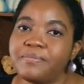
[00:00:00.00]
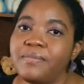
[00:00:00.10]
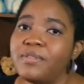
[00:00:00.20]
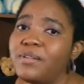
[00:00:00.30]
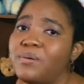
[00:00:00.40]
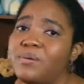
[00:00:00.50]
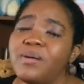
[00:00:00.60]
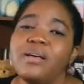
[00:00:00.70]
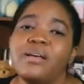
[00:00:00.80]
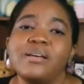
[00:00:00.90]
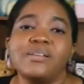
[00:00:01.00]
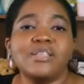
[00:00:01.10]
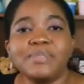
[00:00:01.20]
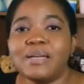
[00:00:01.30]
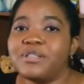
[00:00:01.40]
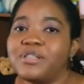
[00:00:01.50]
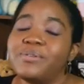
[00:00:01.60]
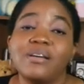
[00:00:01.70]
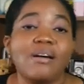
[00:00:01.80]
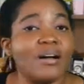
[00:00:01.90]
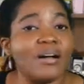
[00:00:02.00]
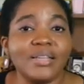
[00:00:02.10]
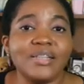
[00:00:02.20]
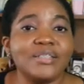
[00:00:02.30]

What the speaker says: Now, sometimes you're doing all that you're